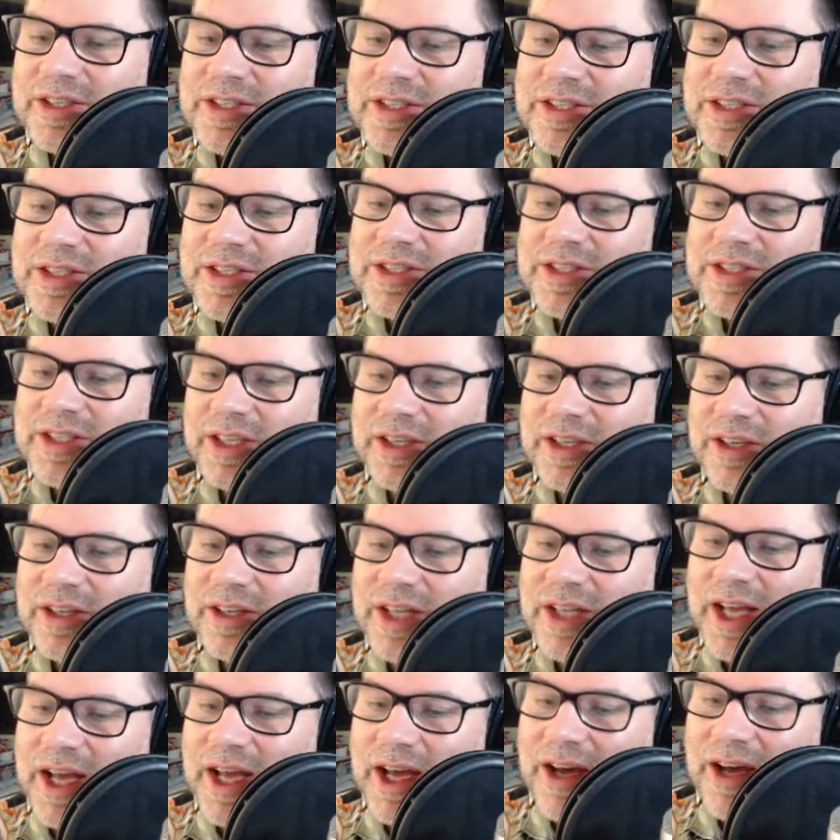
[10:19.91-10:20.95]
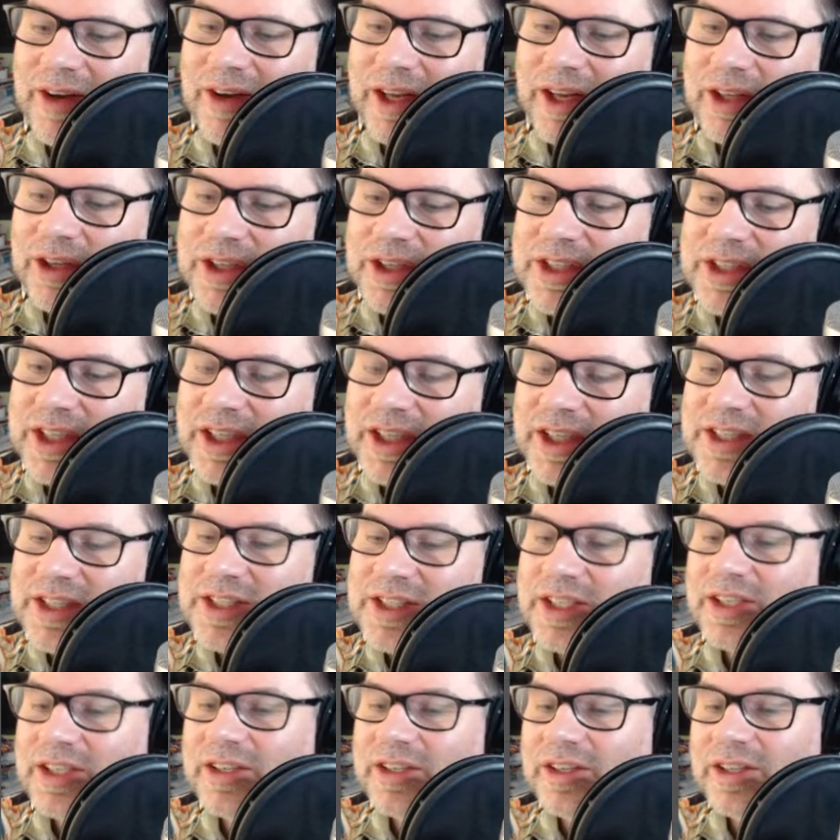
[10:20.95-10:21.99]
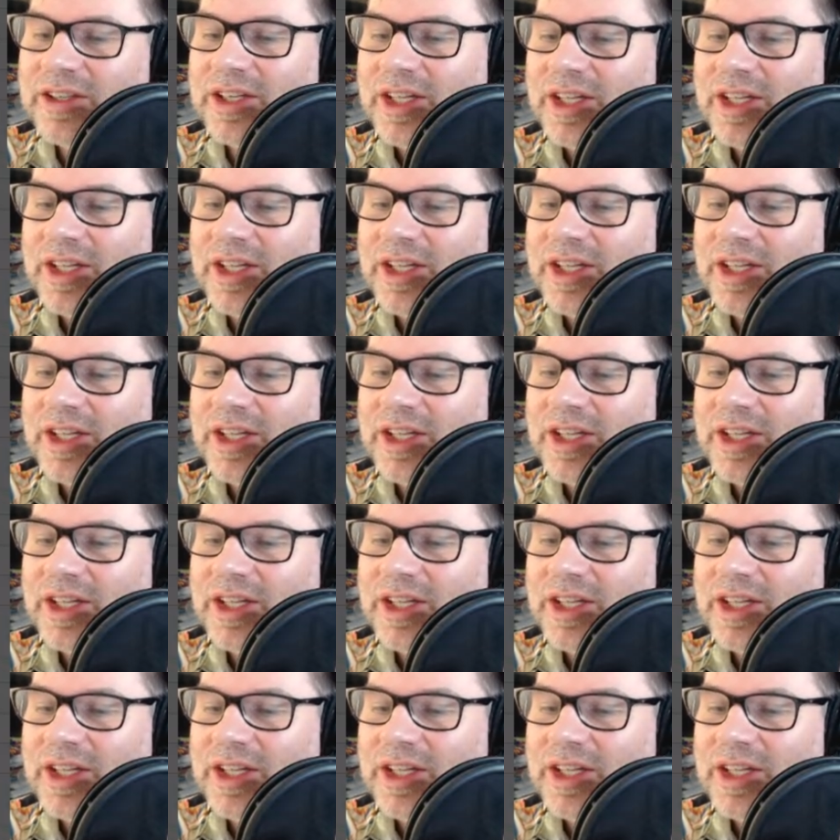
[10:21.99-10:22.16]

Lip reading: the sickle. Ah, it looks like a sickle.